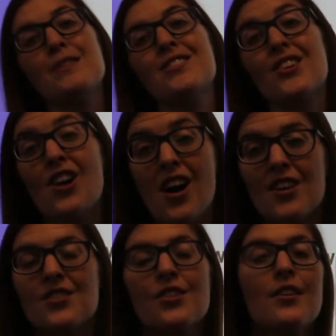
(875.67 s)
means their
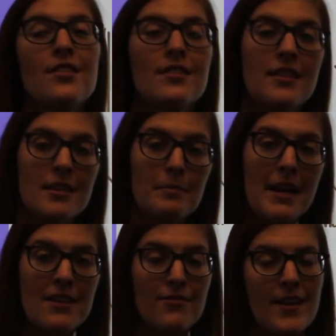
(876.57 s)
costs are greater than their
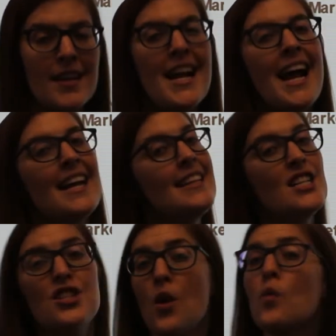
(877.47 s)
benefit and
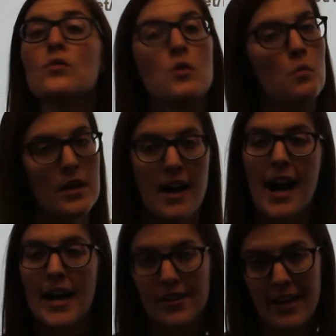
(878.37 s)
they don't want to
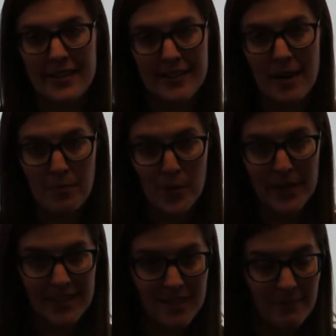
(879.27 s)
hire at that
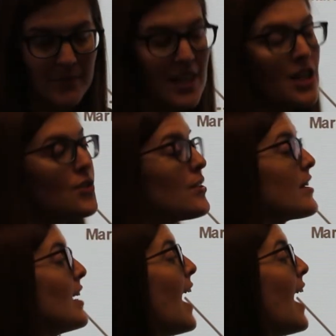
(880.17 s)
point. So they're going to